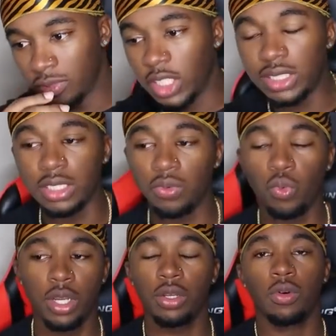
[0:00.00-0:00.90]
This is
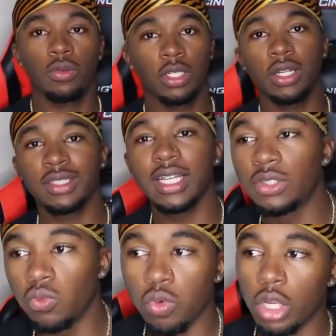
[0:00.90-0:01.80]
real. You know,
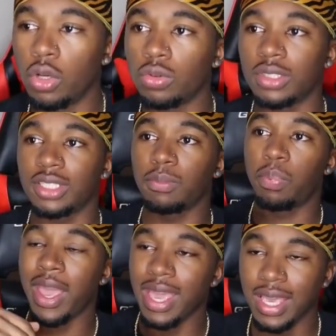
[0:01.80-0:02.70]
that's real
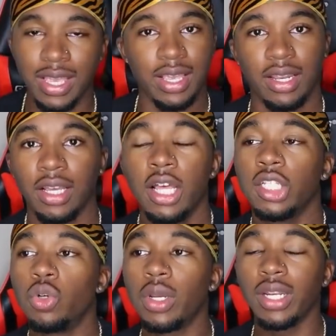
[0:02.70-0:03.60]
pain.
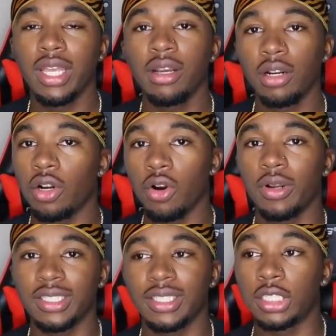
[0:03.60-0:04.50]
You can hear the
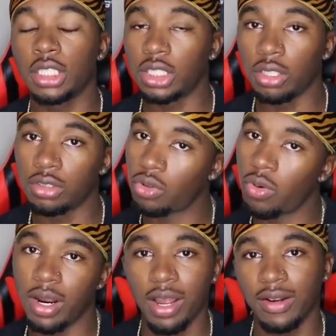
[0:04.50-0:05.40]
girl is she starts
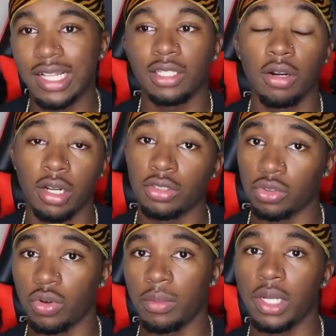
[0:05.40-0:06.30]
crying like the girl
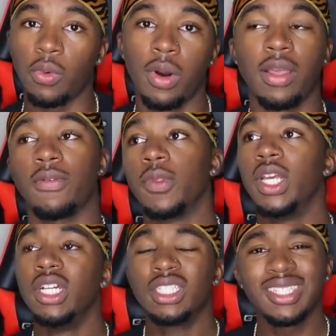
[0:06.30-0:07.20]
screaming the
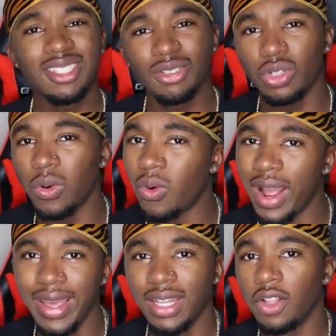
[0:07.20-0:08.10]
wife. She starts
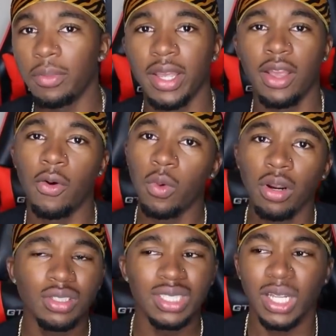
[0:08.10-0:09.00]
crying a little bit in her
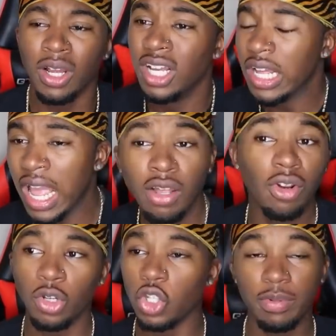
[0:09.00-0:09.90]
words. She's like,
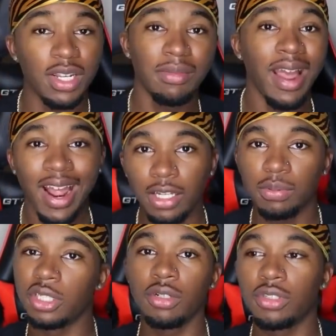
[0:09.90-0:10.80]
"How long you been in my
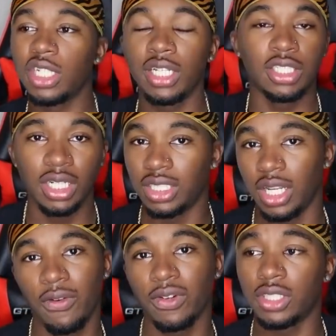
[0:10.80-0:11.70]
house?" But you know she a G.
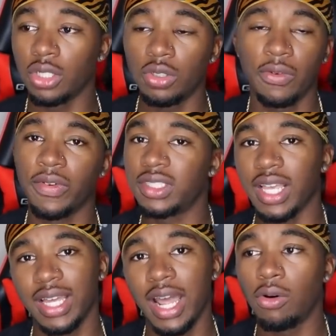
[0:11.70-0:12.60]
She ain't finna show. She finna
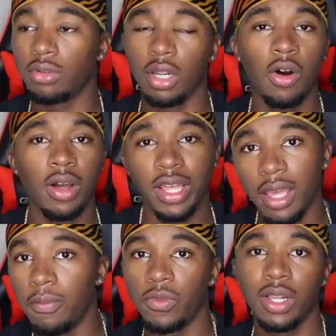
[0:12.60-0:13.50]
take it out on
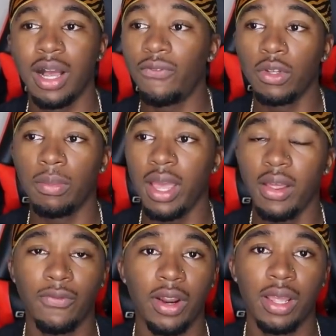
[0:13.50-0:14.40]
him. You know I feel
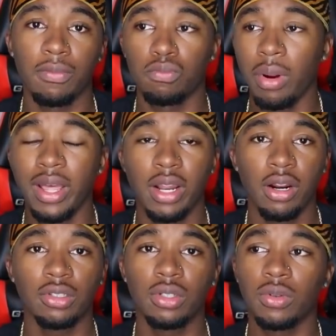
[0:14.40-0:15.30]
bad for him. Probably
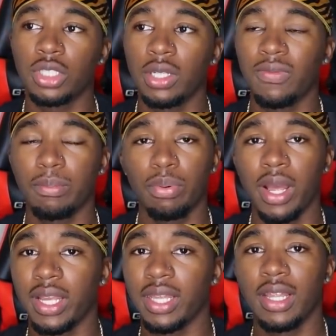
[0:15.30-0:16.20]
her too, cause she
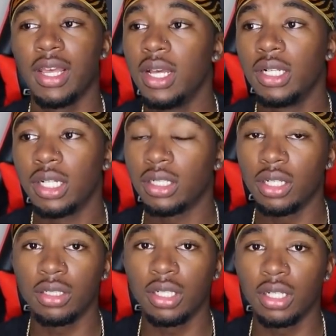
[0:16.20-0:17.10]
probably get the
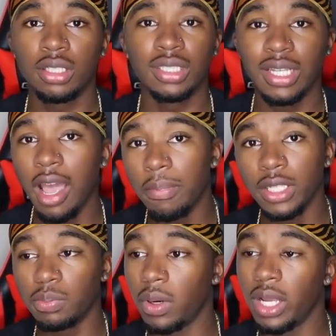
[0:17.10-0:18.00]
the the, the side
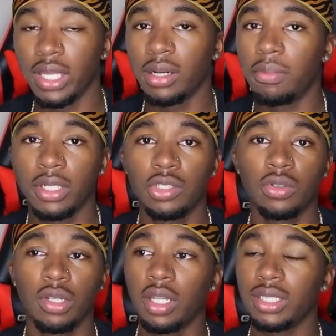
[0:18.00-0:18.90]
piece probably getting a bunch
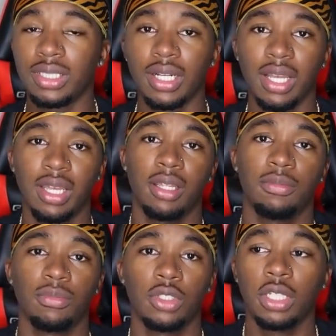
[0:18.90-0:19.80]
of licks to the
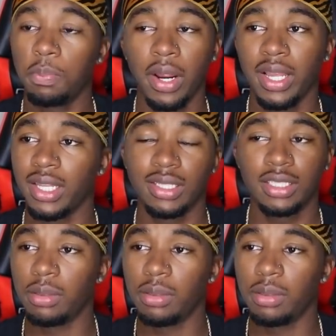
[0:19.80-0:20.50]
head. She probably get.